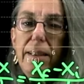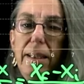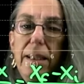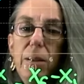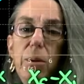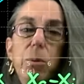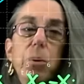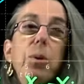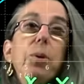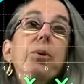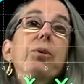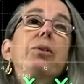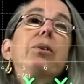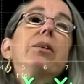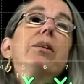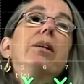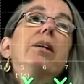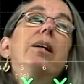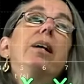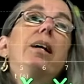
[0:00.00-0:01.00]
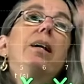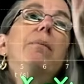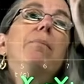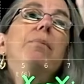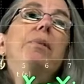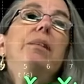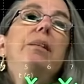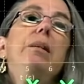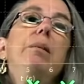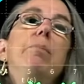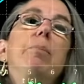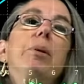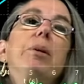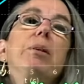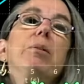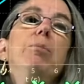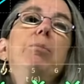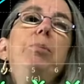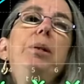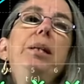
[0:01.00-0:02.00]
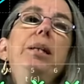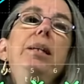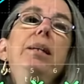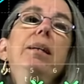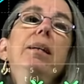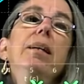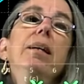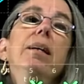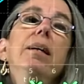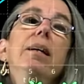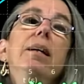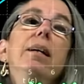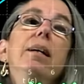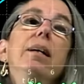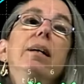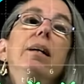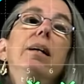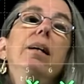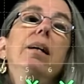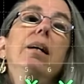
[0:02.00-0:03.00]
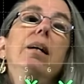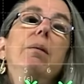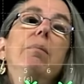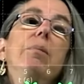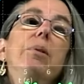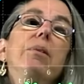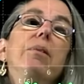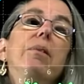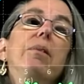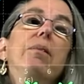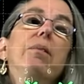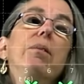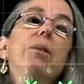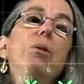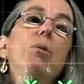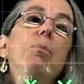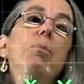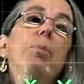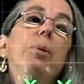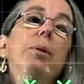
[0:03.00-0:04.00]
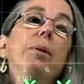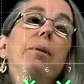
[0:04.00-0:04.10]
equals mt plus b. M is the slope,